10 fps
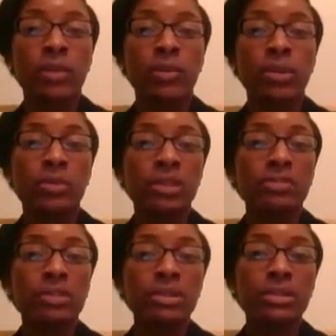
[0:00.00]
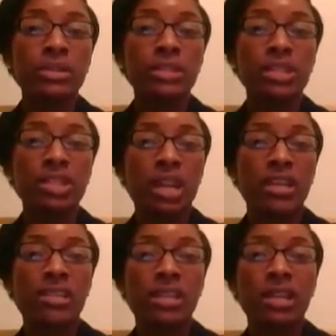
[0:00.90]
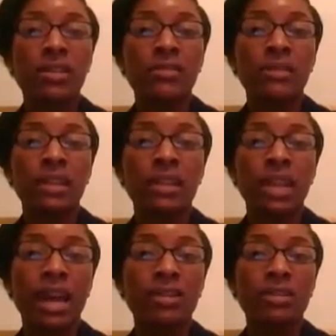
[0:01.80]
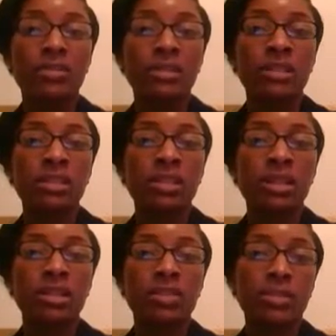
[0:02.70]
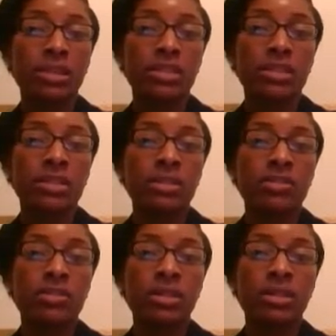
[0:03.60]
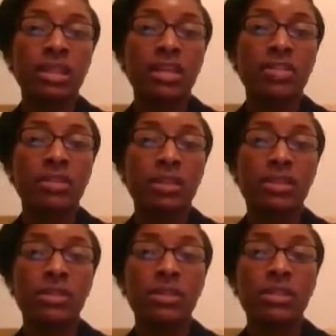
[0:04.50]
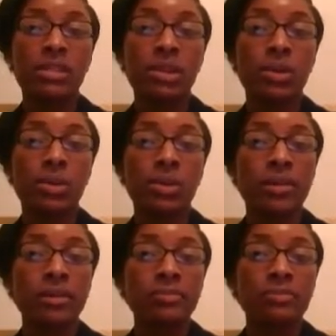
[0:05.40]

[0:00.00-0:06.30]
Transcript: would be reducing the chance of encountering a stressor once that stressor is known.